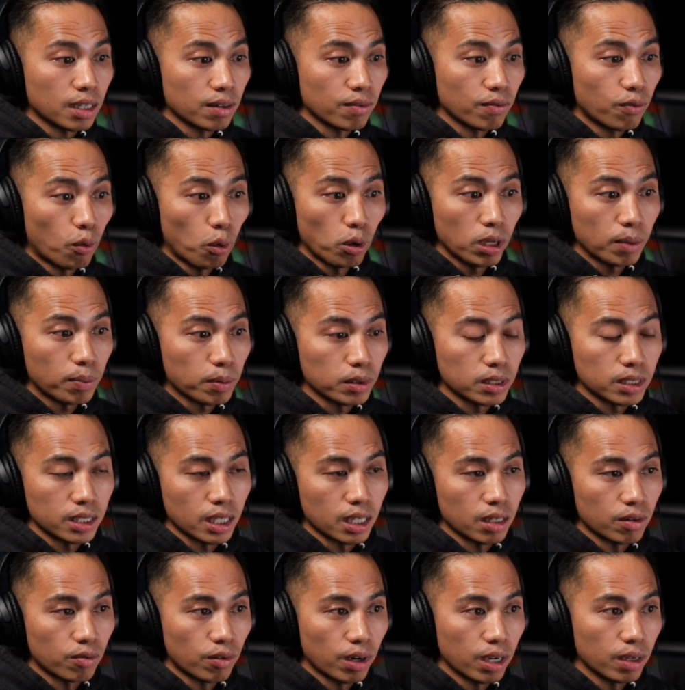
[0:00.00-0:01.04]

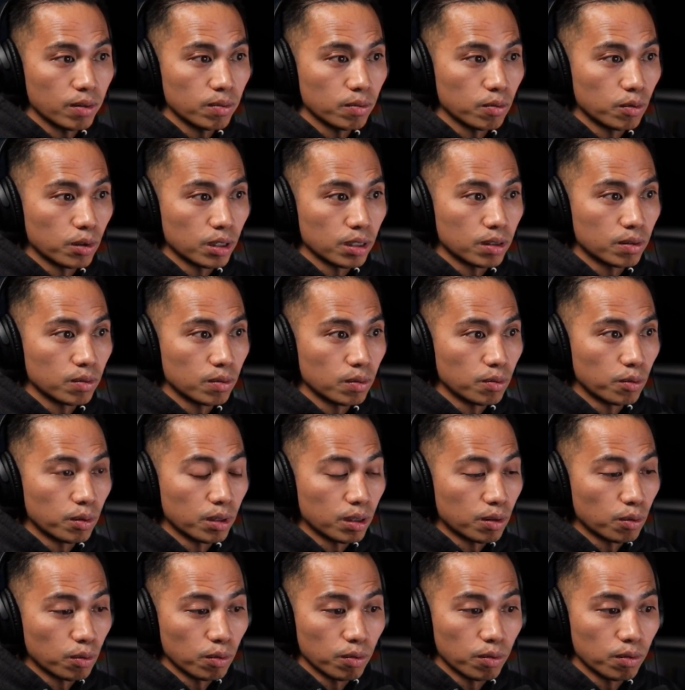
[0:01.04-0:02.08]
40%, right? With
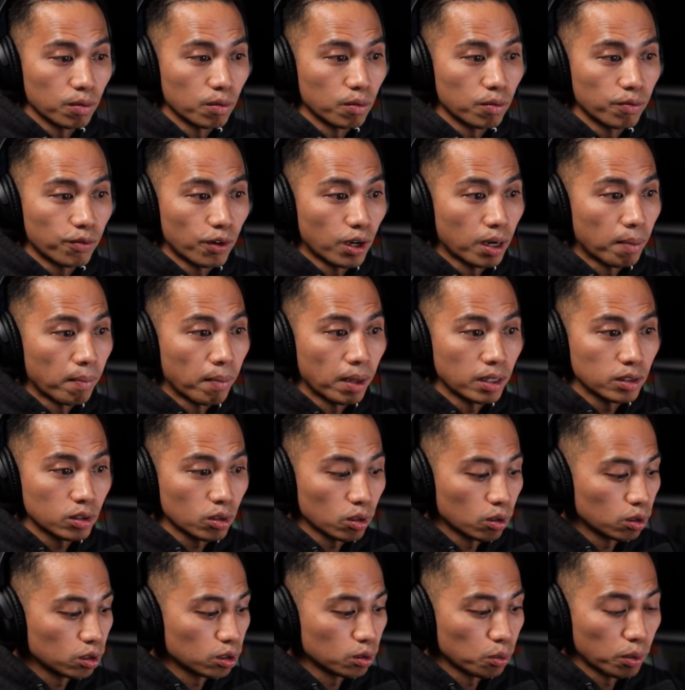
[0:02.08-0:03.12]

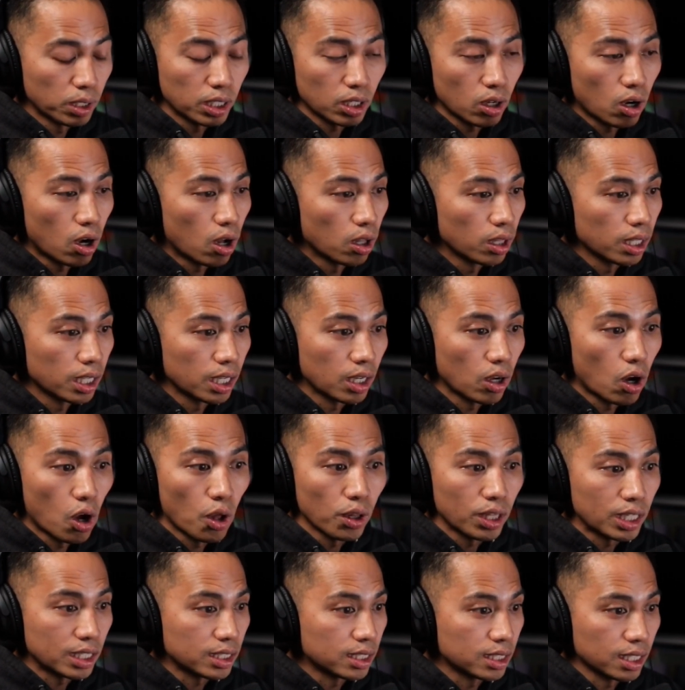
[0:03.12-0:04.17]
fundamentals, wind calling, all
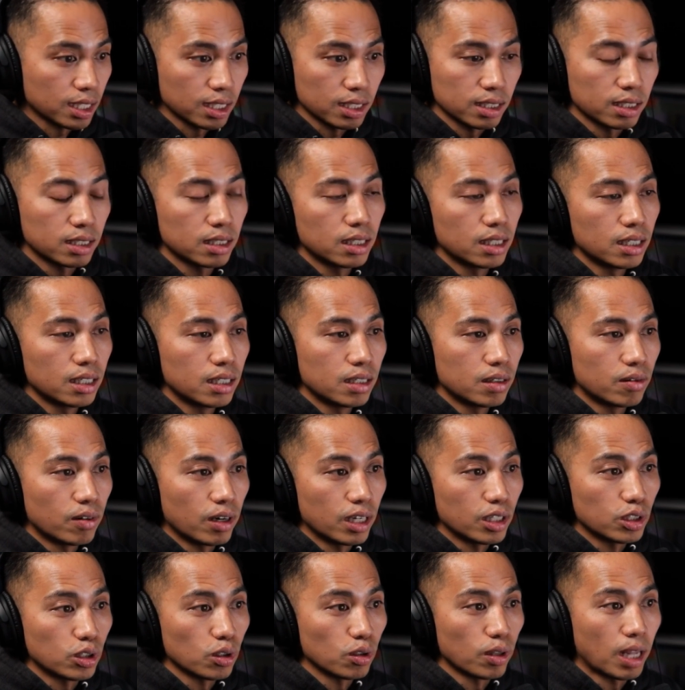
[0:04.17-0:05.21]
these things,
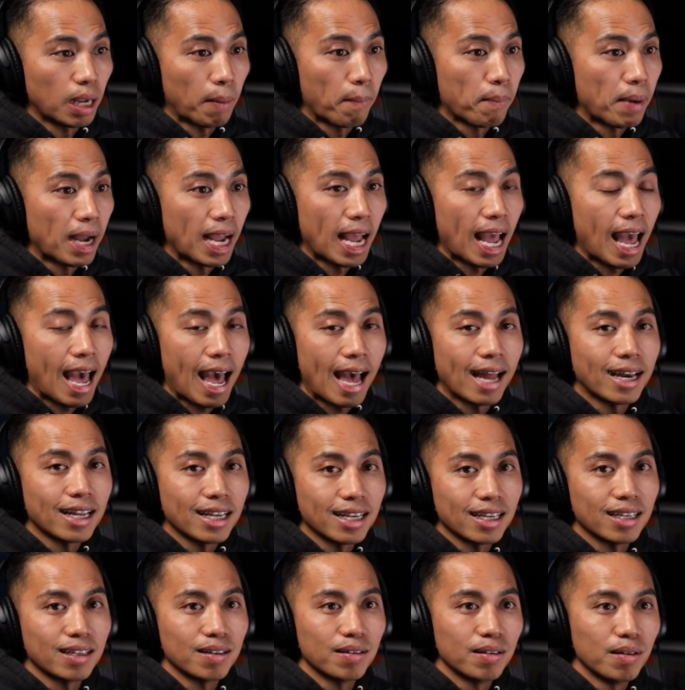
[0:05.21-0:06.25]
right? So like by
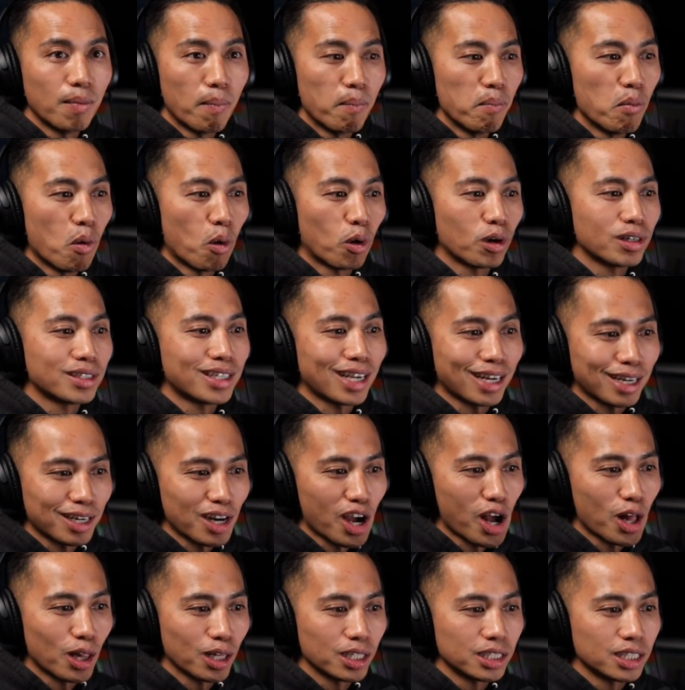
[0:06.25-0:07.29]
adding more
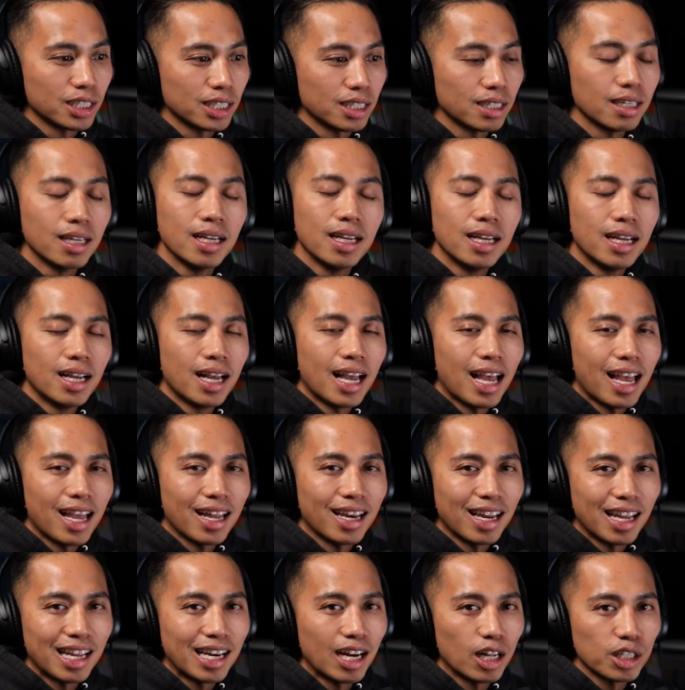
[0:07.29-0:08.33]
technology,
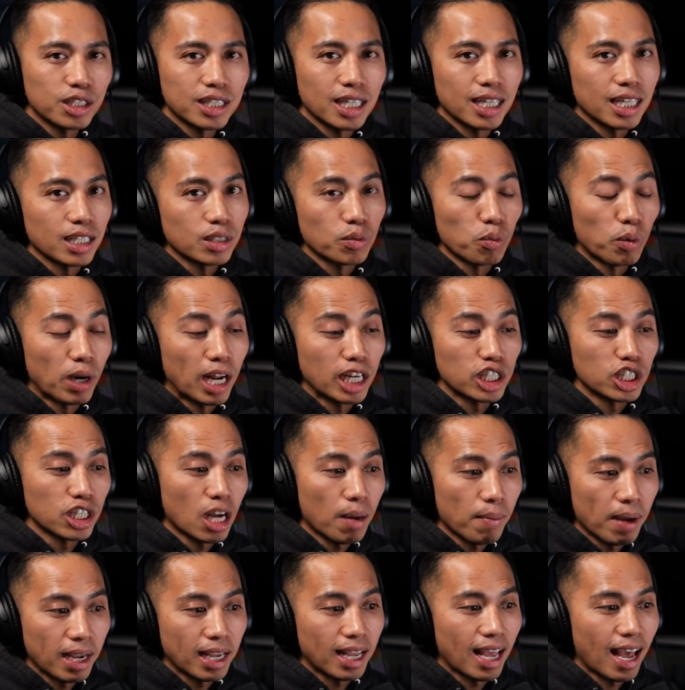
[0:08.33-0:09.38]
and I'll say this, when I shot
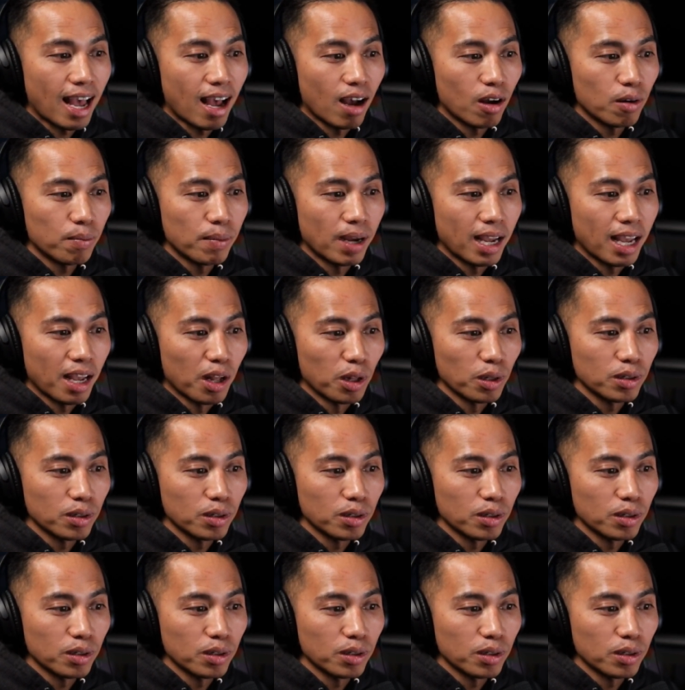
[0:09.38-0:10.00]
my cow, my elk